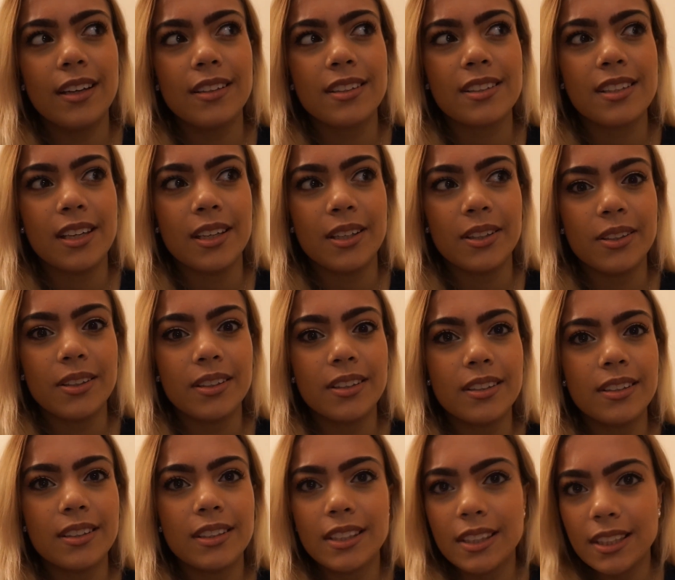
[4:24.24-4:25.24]
So
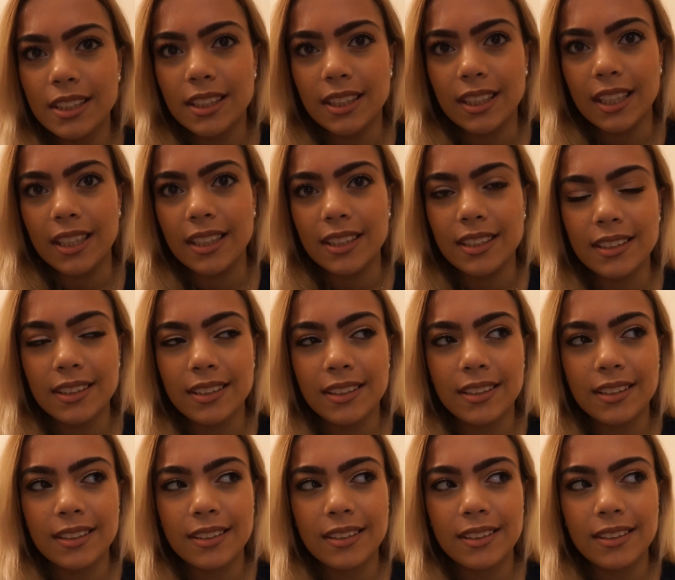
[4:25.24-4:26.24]
yeah,
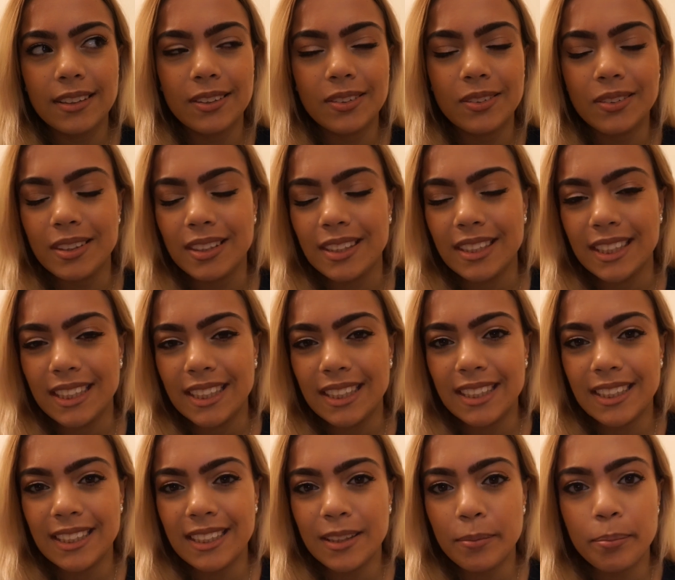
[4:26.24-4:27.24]
we'll see.
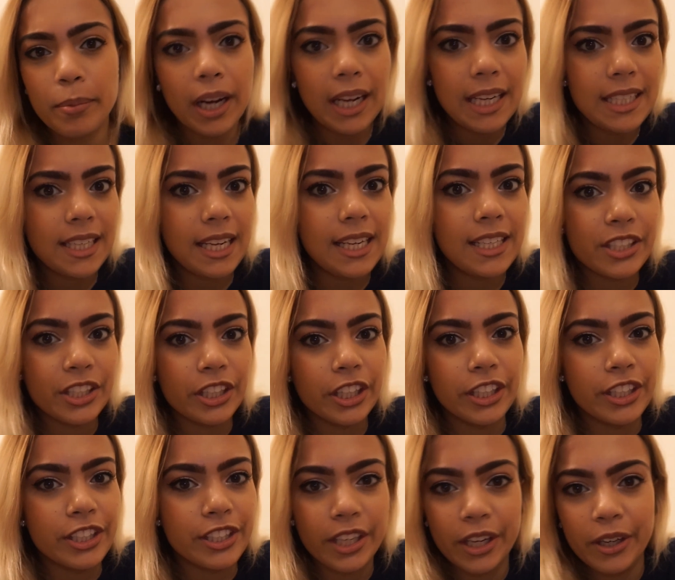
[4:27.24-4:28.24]
But it tastes
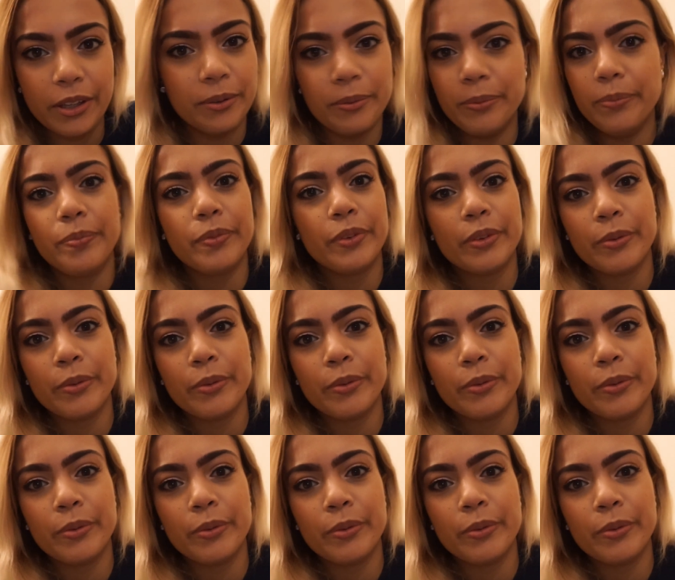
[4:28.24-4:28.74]
good, so